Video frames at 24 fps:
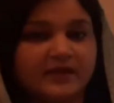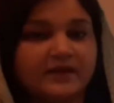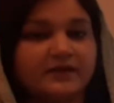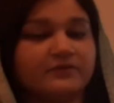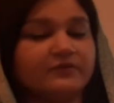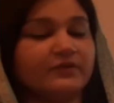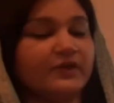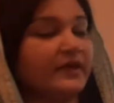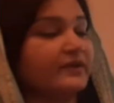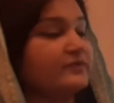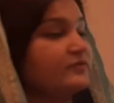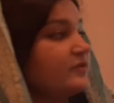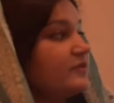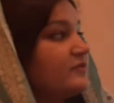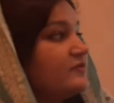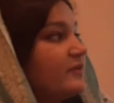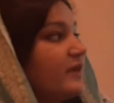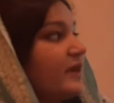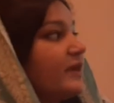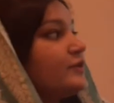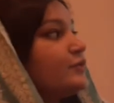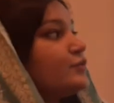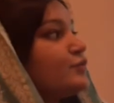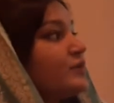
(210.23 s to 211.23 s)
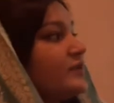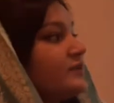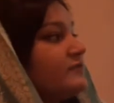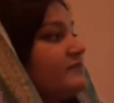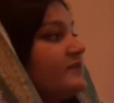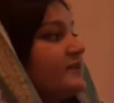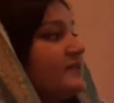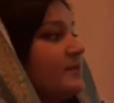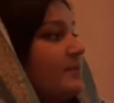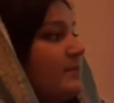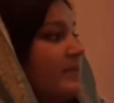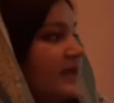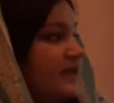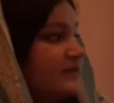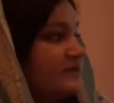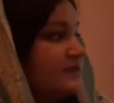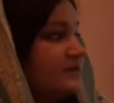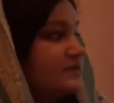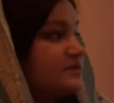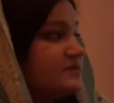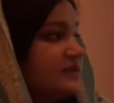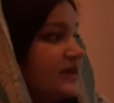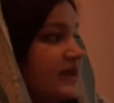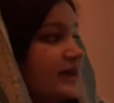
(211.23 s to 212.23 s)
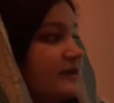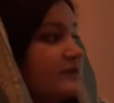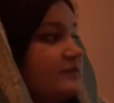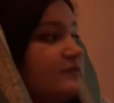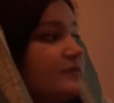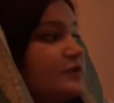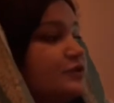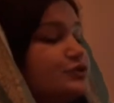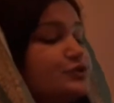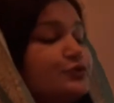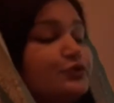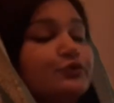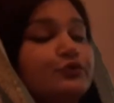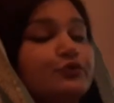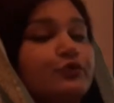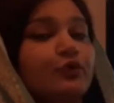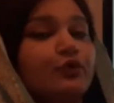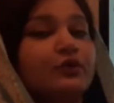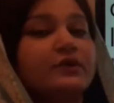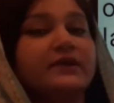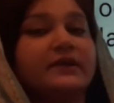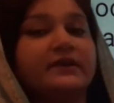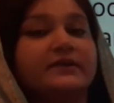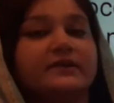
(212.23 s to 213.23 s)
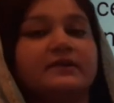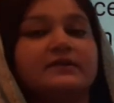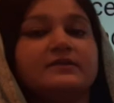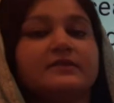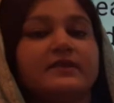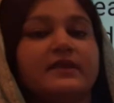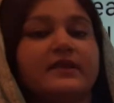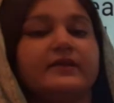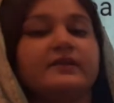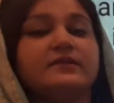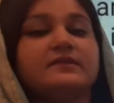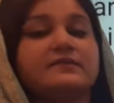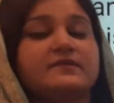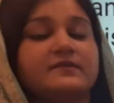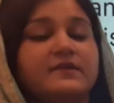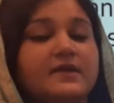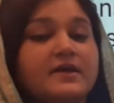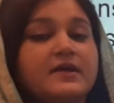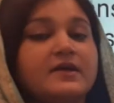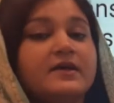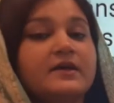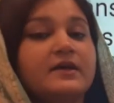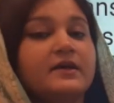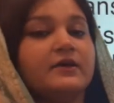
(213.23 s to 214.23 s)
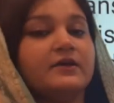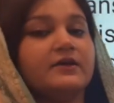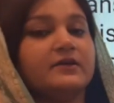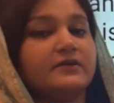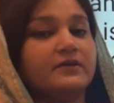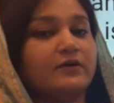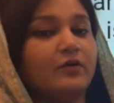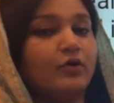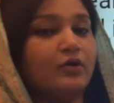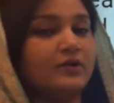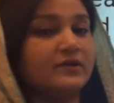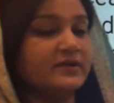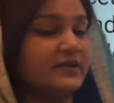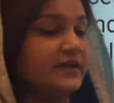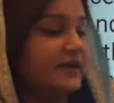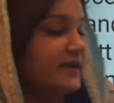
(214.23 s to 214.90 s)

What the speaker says: Writer tried to convey the message that we should go little things all the